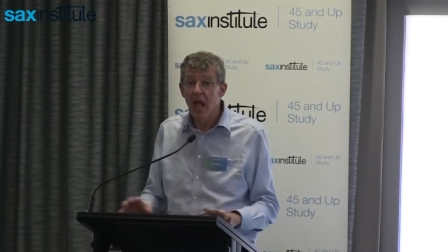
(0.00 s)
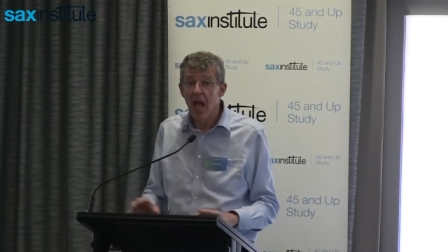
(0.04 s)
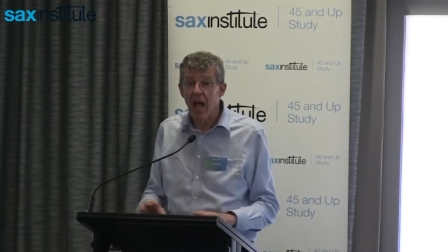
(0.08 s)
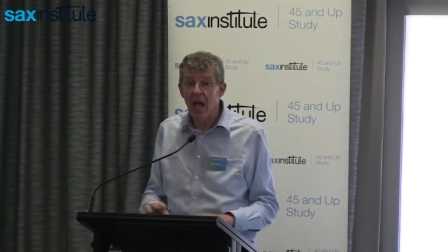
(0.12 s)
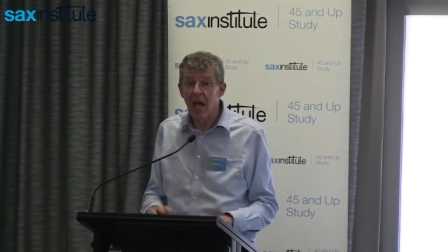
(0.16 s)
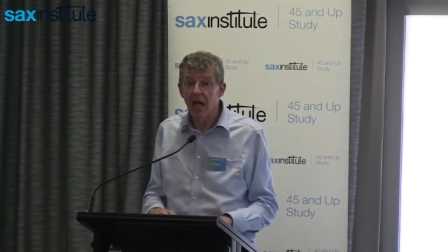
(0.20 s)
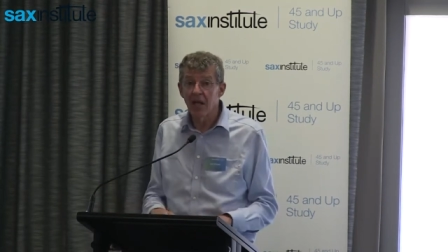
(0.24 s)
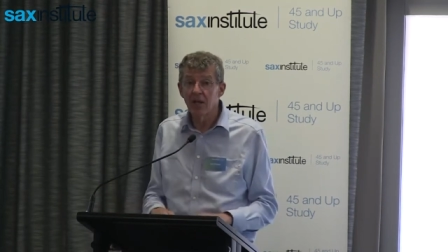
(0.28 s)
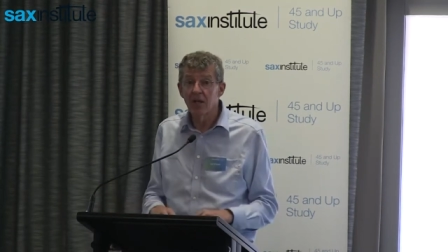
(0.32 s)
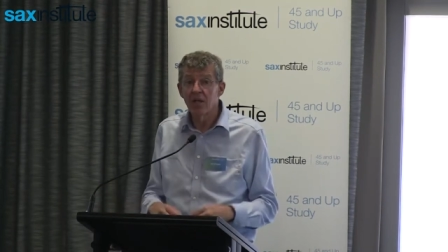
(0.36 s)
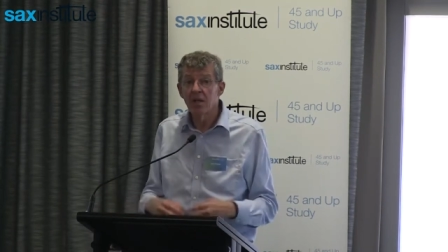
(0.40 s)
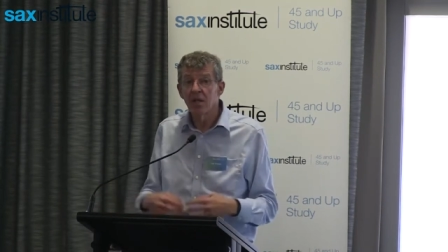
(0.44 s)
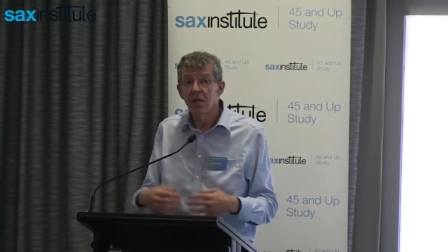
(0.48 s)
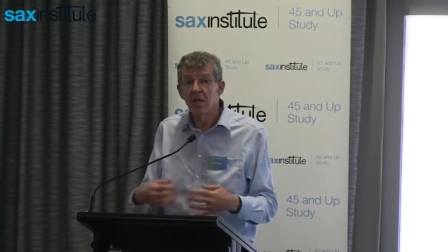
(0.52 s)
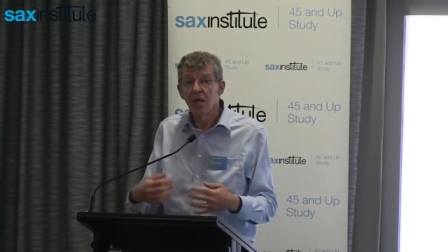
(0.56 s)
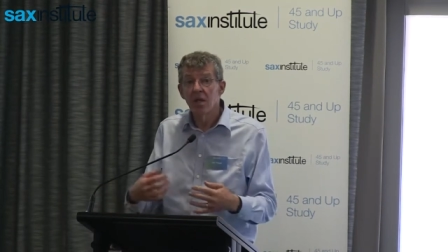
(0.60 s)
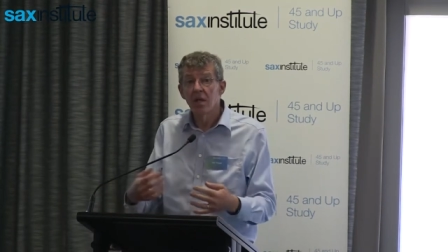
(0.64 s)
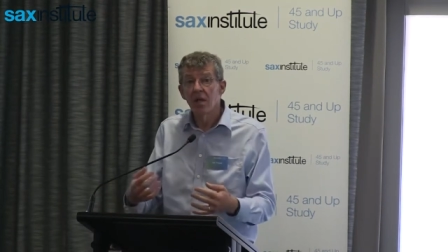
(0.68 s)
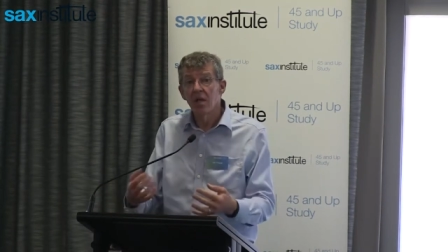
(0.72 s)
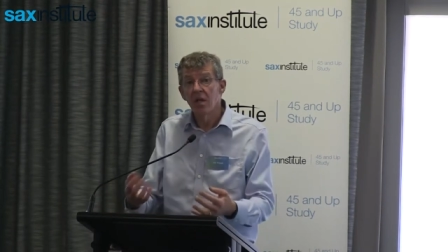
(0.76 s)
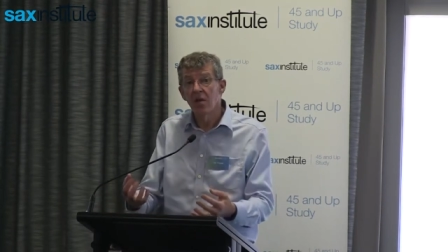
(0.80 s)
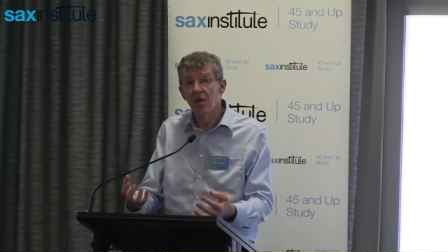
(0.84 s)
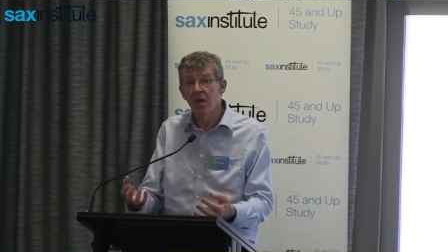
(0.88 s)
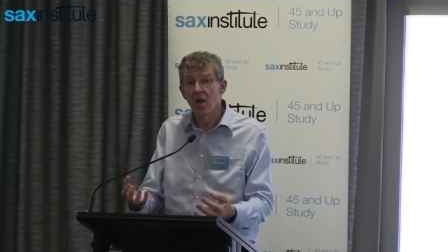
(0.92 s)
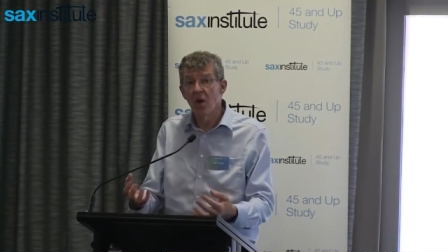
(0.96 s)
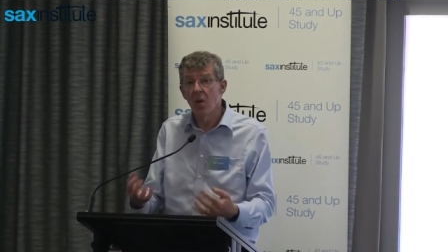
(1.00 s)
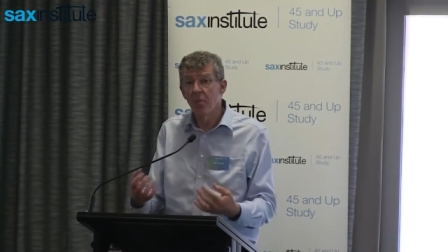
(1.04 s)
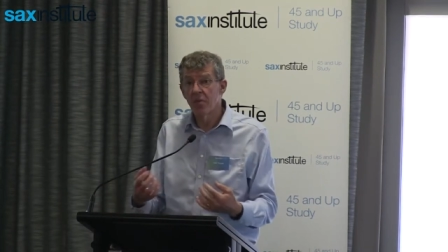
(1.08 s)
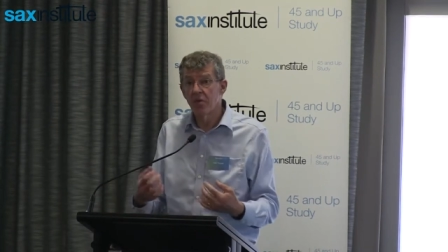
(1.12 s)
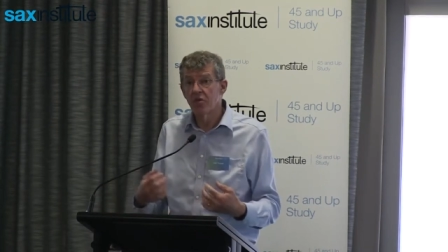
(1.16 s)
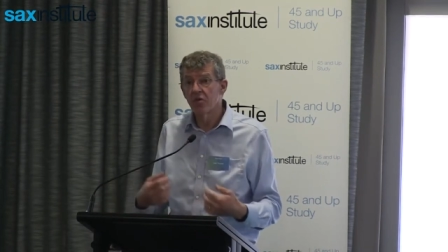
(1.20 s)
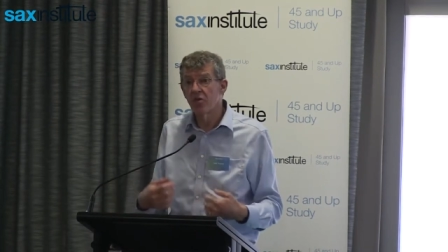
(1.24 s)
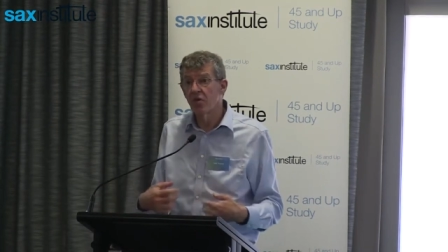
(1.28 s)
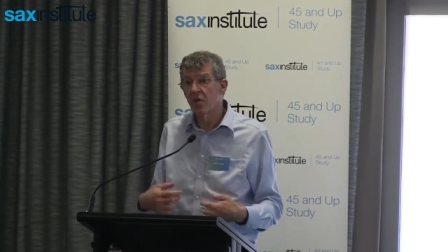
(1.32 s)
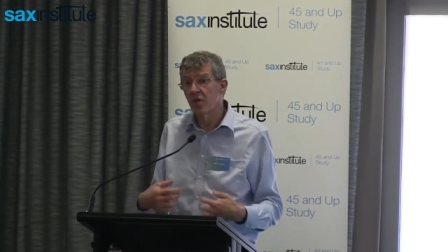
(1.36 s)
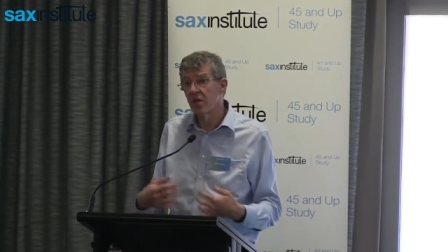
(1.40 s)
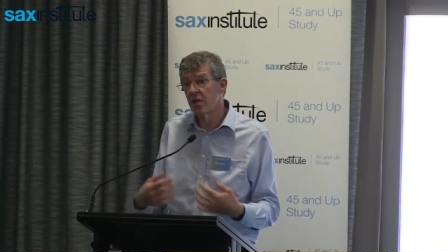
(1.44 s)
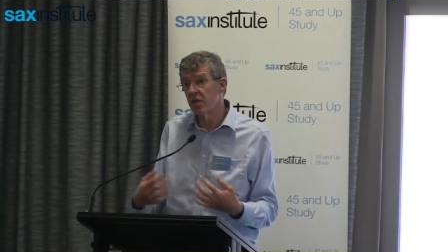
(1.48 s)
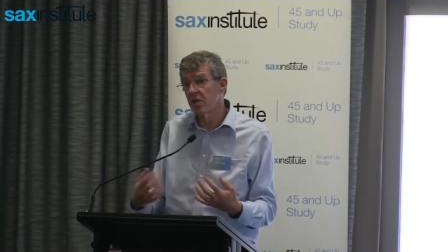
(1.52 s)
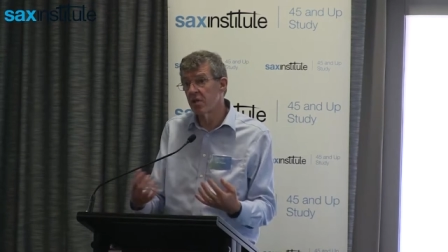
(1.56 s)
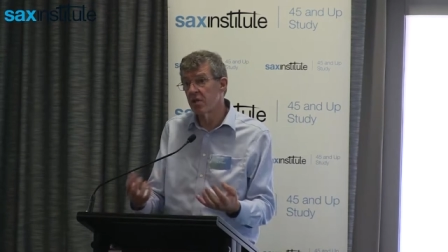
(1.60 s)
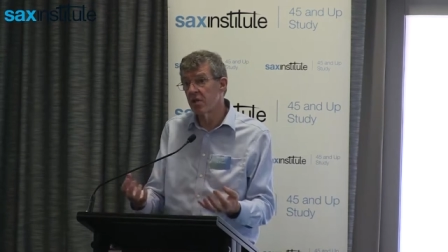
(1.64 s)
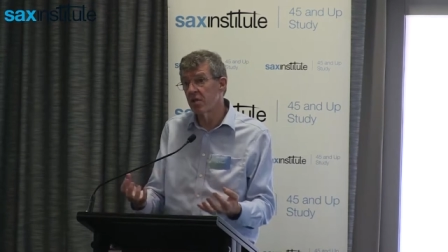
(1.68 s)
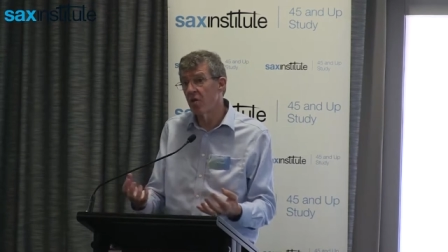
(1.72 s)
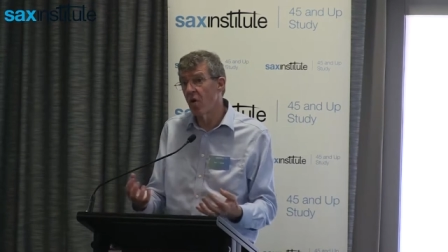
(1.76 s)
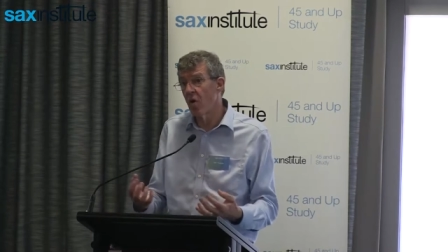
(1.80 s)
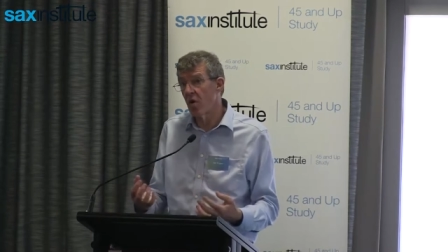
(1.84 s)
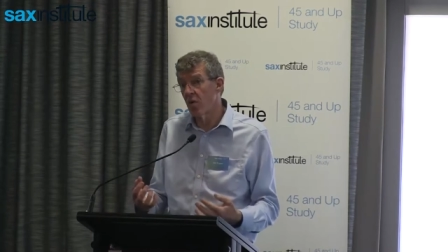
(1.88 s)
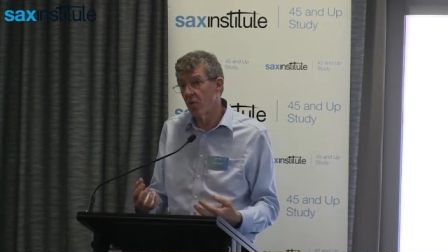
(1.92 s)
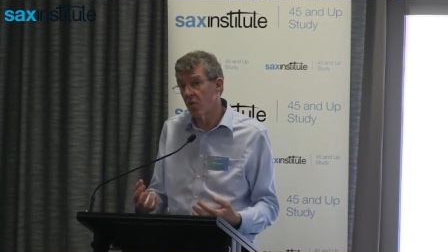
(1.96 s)
and the opportunity to
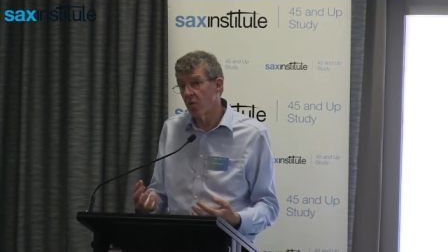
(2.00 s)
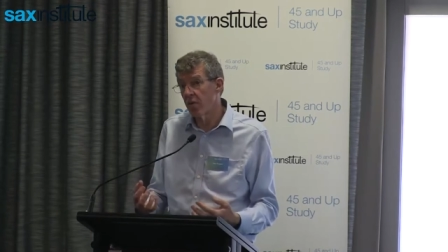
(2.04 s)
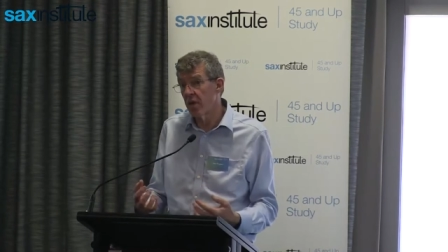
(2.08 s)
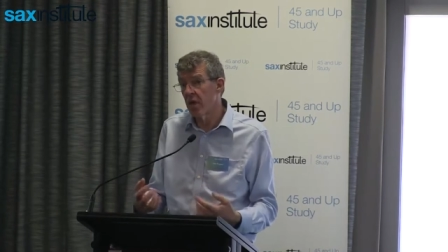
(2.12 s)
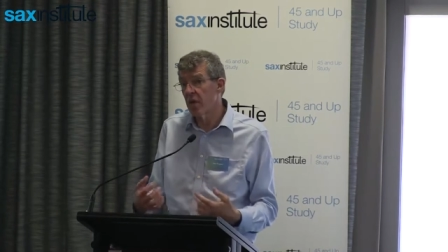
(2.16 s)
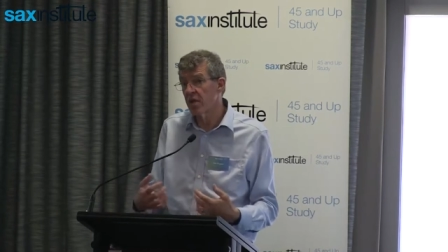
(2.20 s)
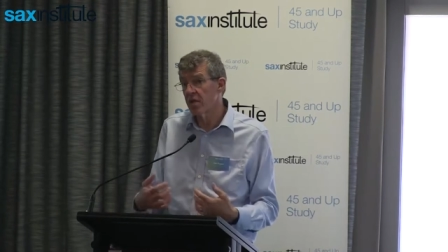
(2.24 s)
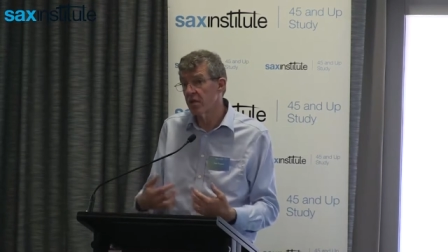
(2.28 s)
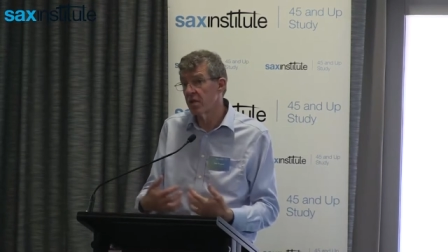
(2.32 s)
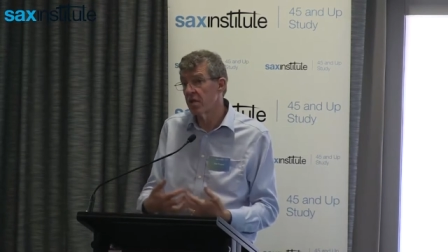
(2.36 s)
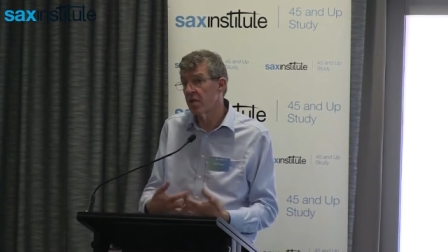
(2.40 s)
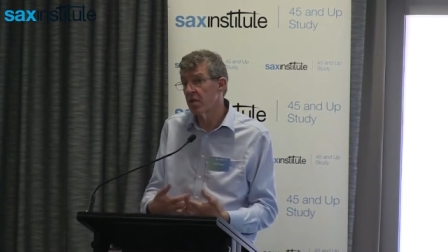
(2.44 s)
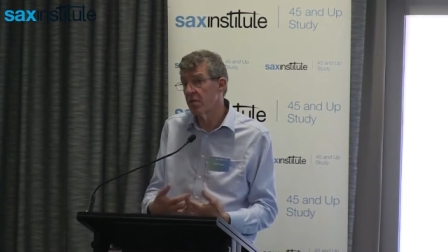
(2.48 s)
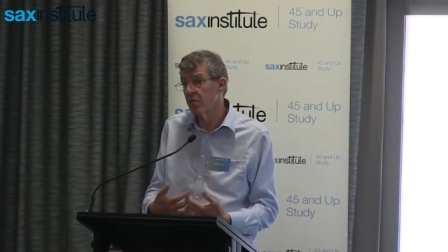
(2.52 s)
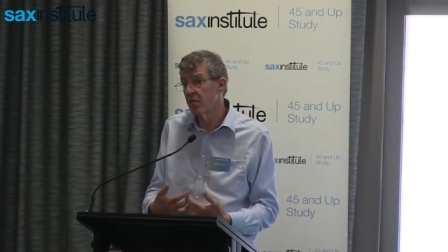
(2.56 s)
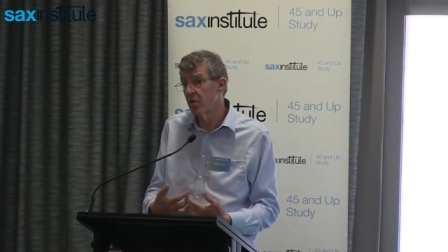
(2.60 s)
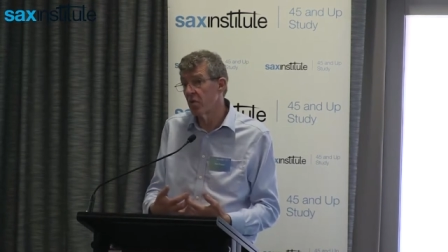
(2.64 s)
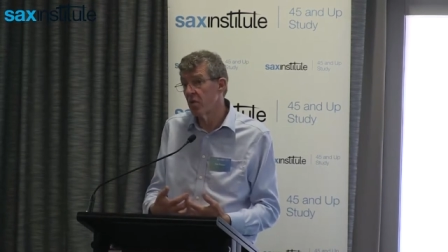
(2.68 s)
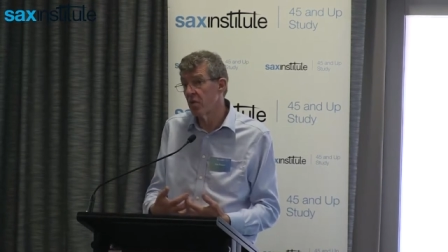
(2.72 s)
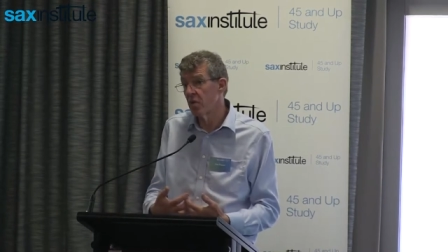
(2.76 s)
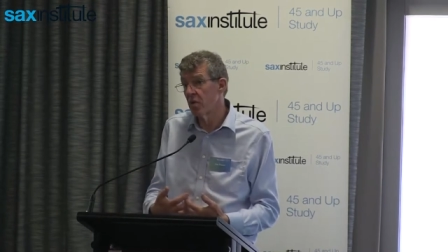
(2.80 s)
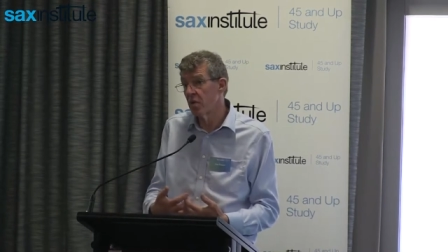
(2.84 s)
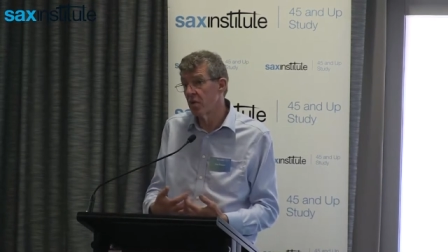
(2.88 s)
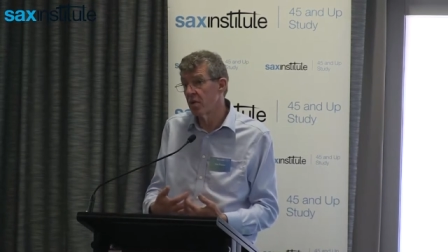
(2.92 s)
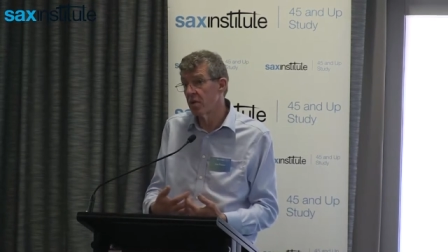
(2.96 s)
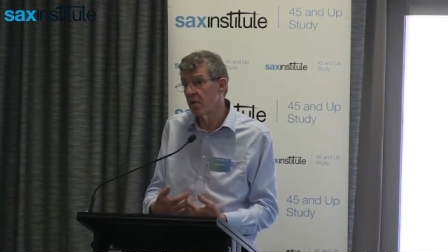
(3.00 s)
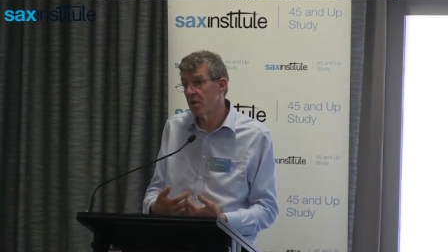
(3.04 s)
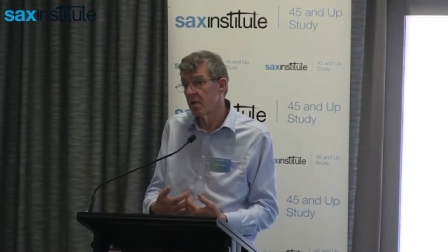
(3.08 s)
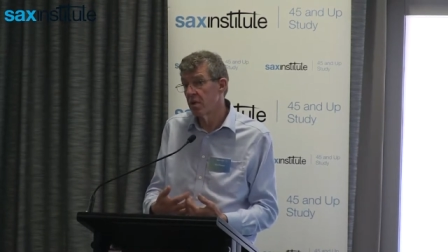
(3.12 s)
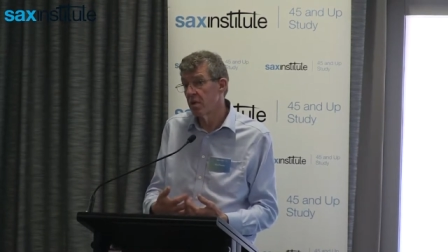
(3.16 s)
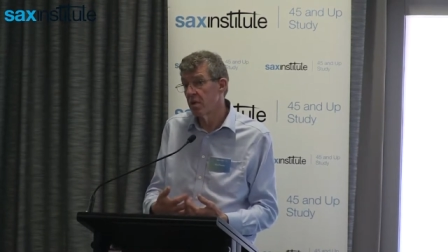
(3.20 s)
talk with us and the board